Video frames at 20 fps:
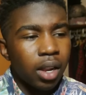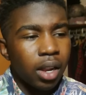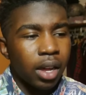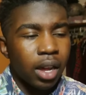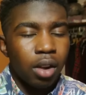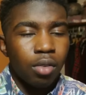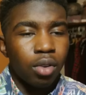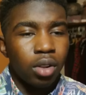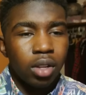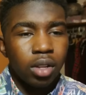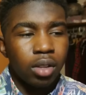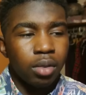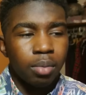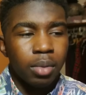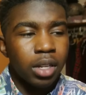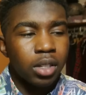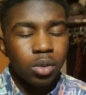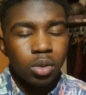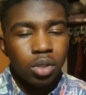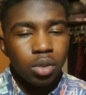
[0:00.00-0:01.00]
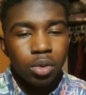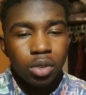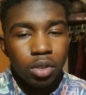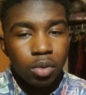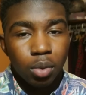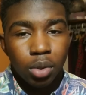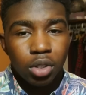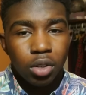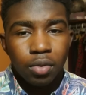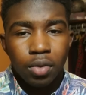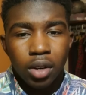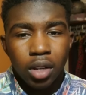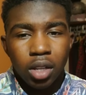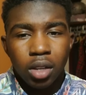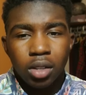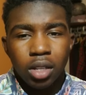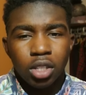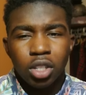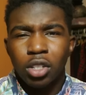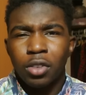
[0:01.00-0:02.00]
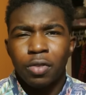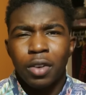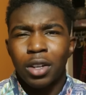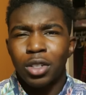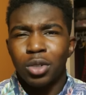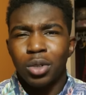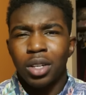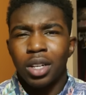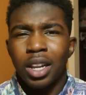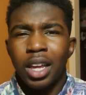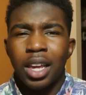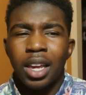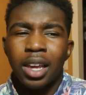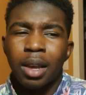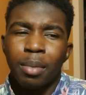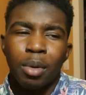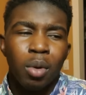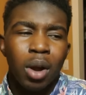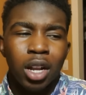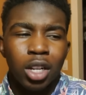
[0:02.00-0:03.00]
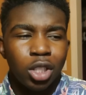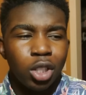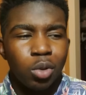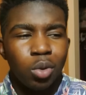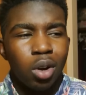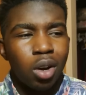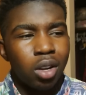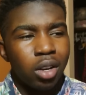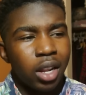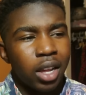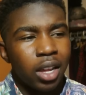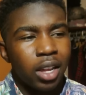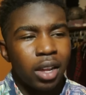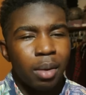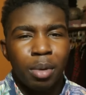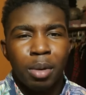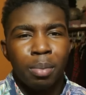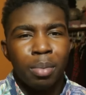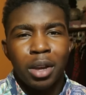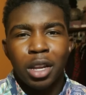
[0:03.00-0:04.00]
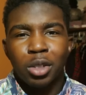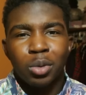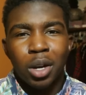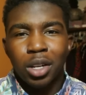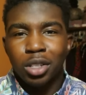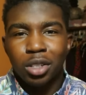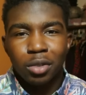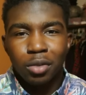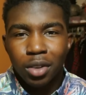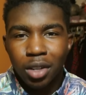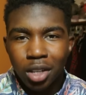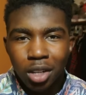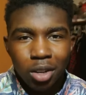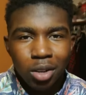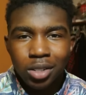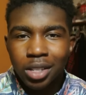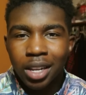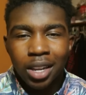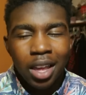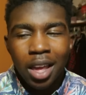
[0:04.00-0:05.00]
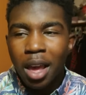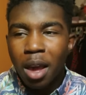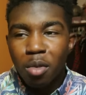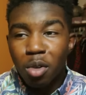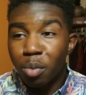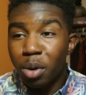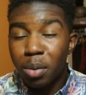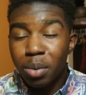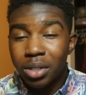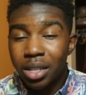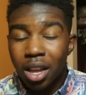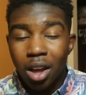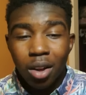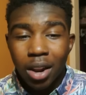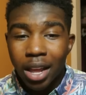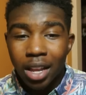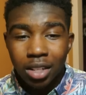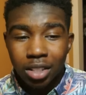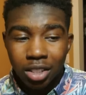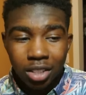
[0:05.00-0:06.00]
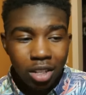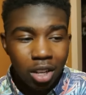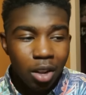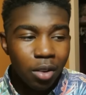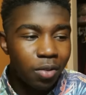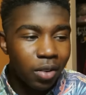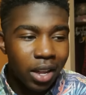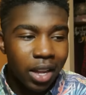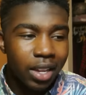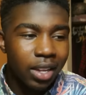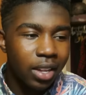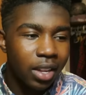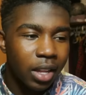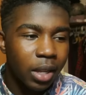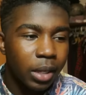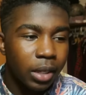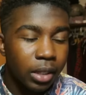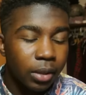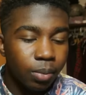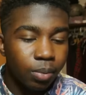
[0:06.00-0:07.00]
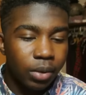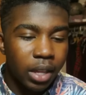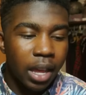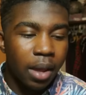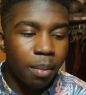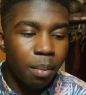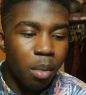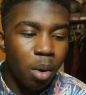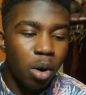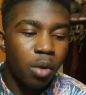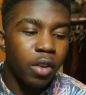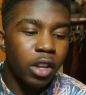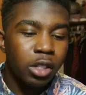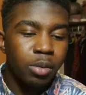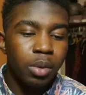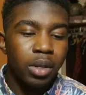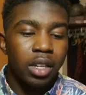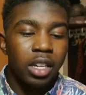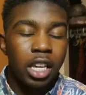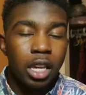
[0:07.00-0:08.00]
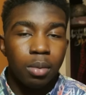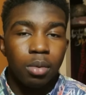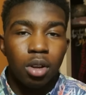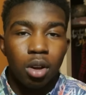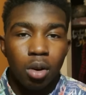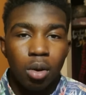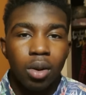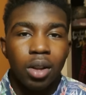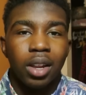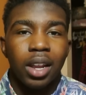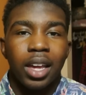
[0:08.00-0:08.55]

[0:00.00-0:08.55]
Like, I really mess with your videos. I just found you today. I've been watching you all day. I've been binge-watching your videos. Like, when people see all that stuff, like, that motivates me to keep going.